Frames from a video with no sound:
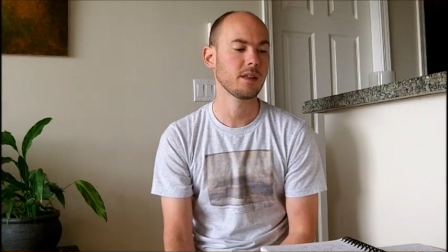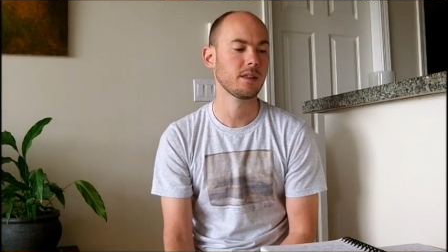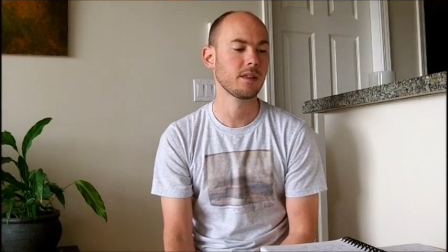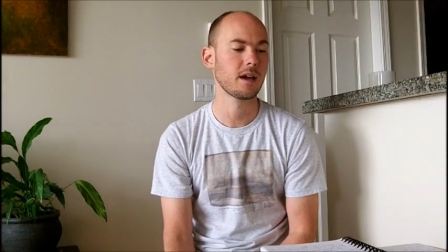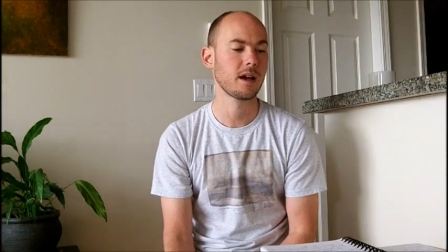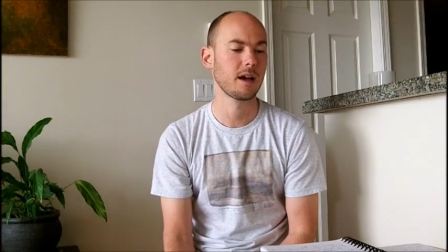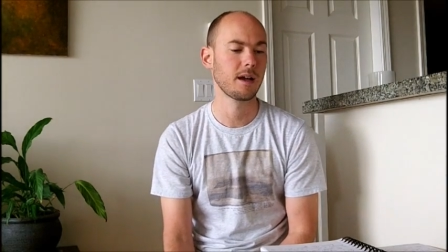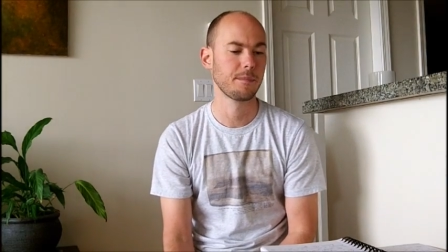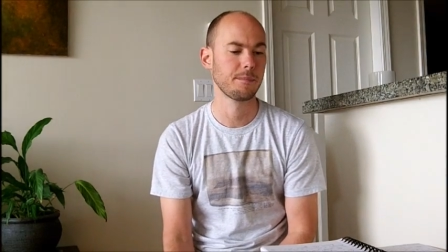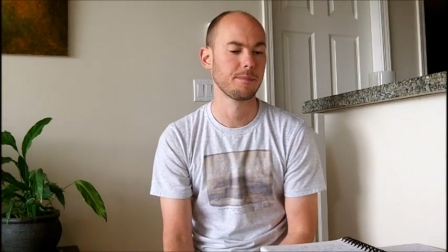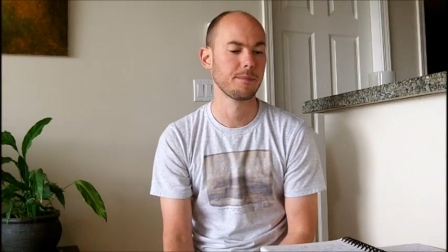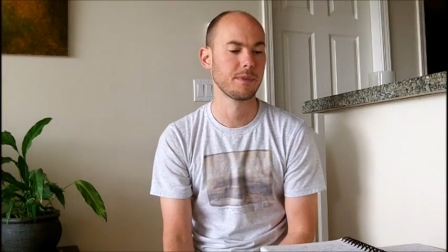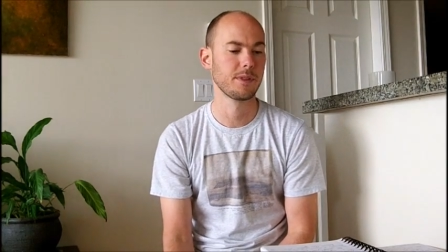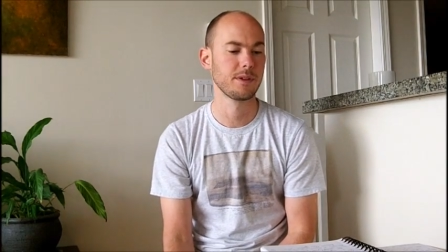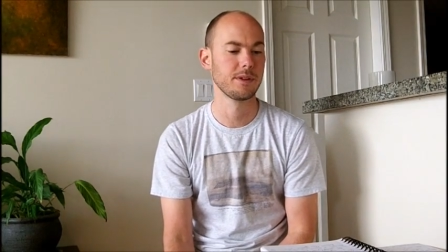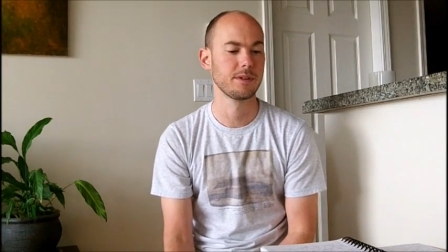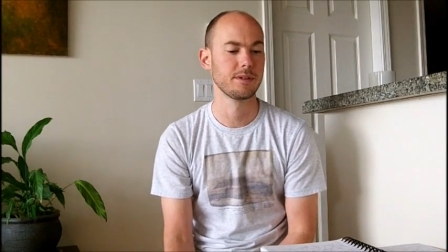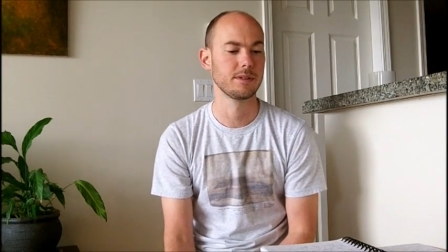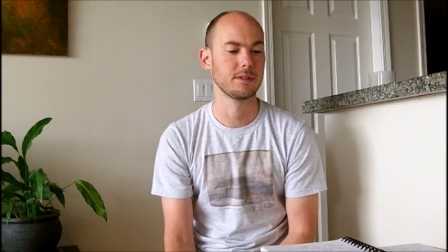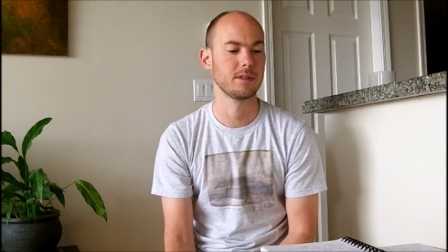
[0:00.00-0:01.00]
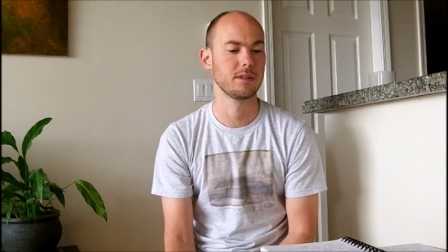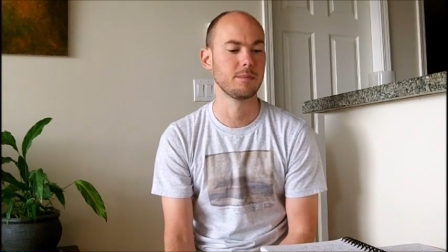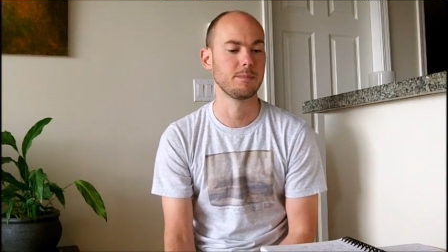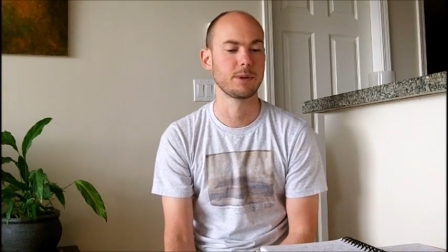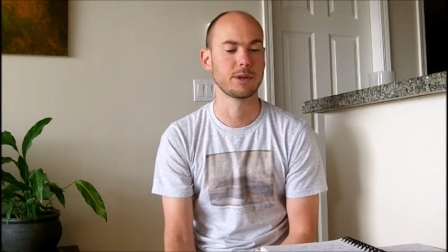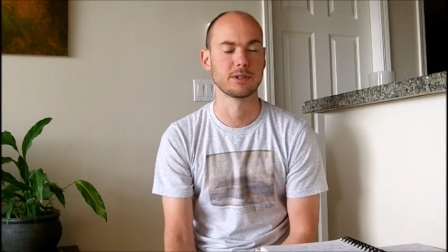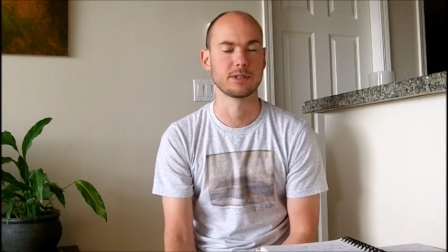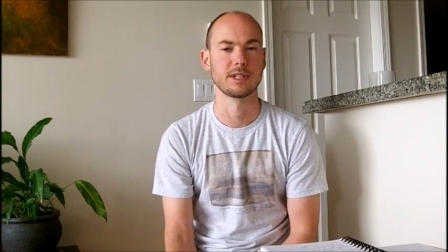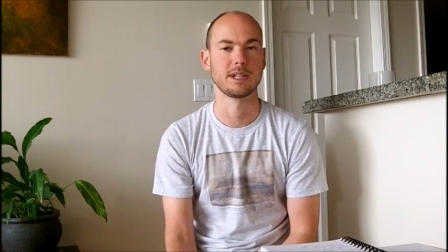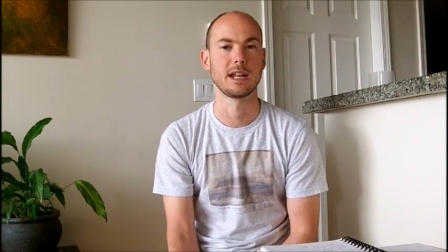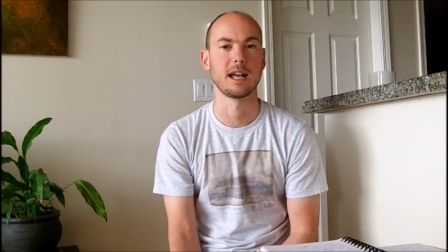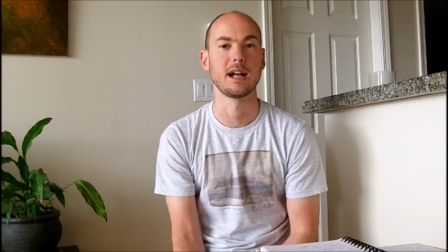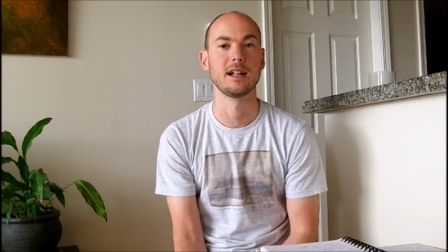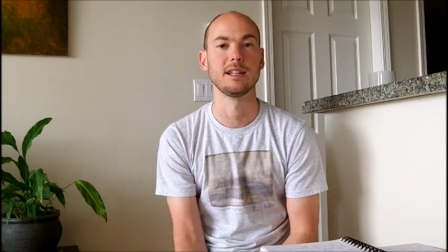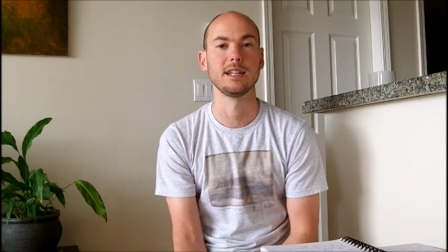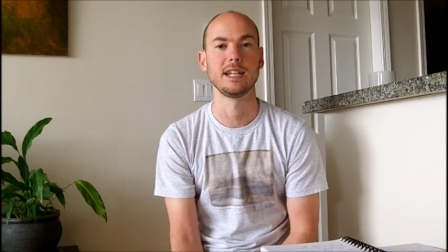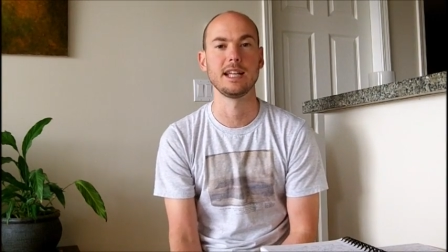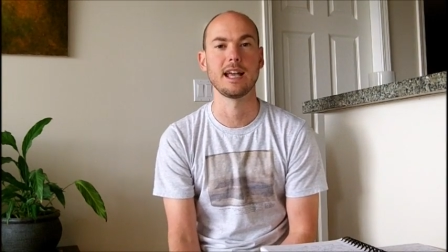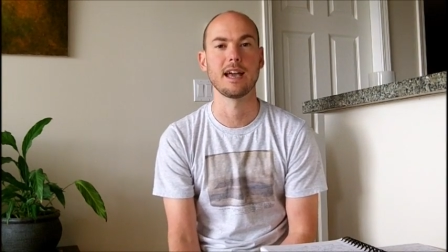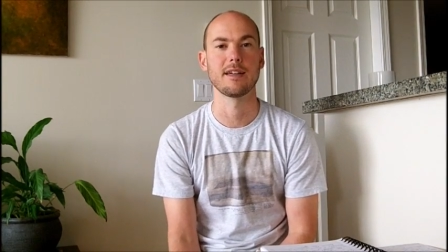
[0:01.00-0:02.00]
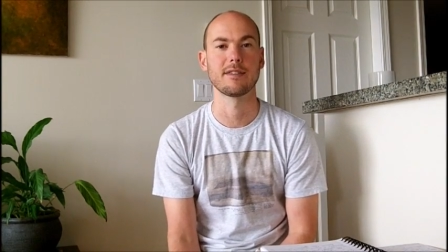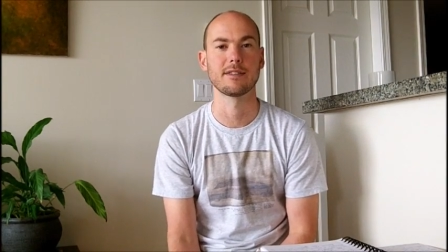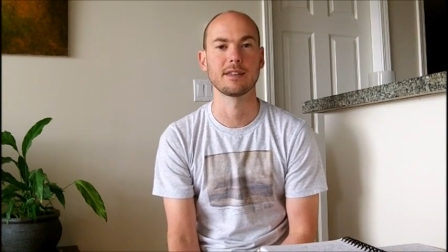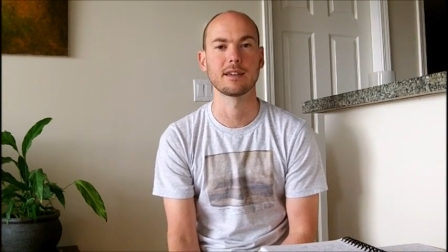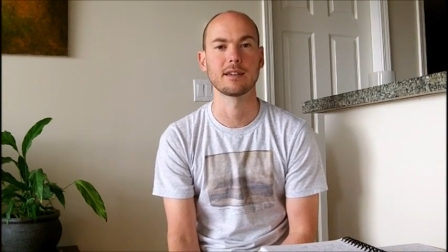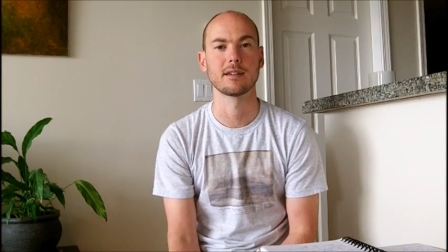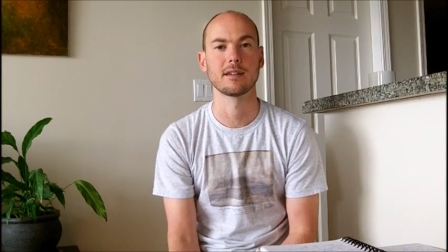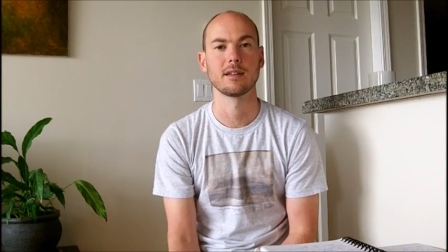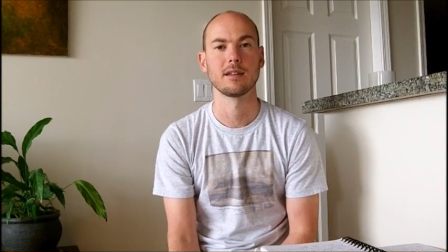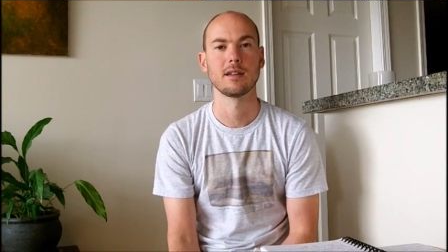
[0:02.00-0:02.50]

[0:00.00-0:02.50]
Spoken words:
the personality ethic